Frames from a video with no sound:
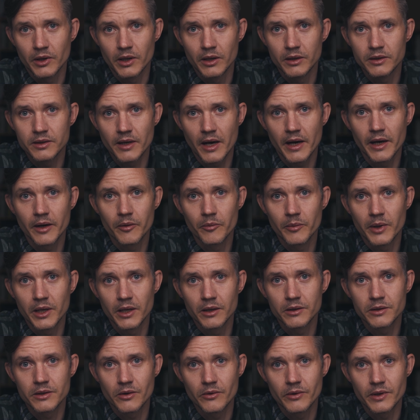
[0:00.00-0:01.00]
the entire
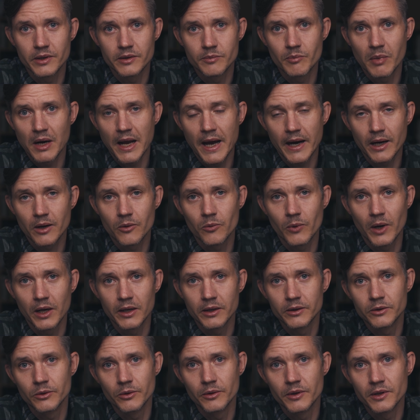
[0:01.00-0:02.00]
miniature is black
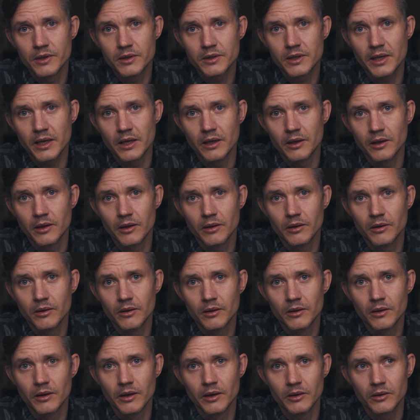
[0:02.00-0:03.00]
while you do the skin,
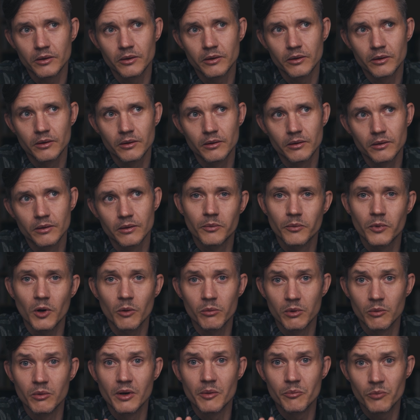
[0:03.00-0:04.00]
it
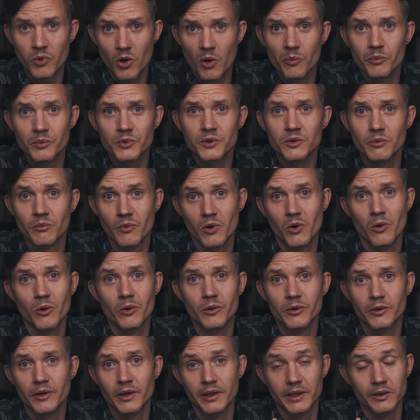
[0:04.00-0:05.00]
probably pops
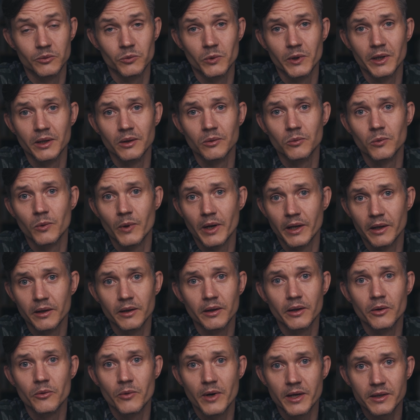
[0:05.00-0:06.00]
more than it will
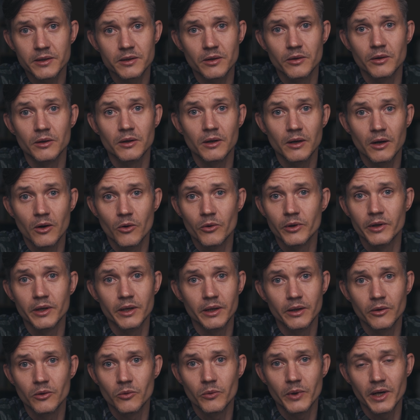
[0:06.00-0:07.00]
when the rest of the
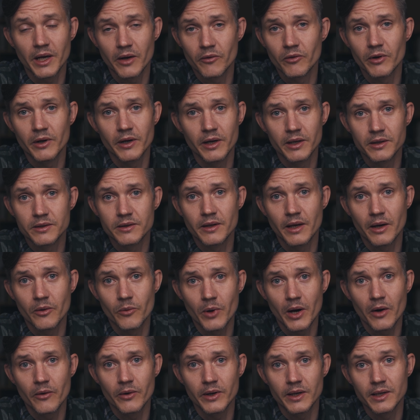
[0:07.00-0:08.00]
clothing or whatever it is they're
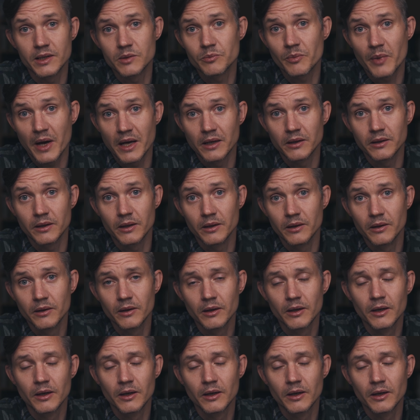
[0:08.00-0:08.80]
wearing is painted.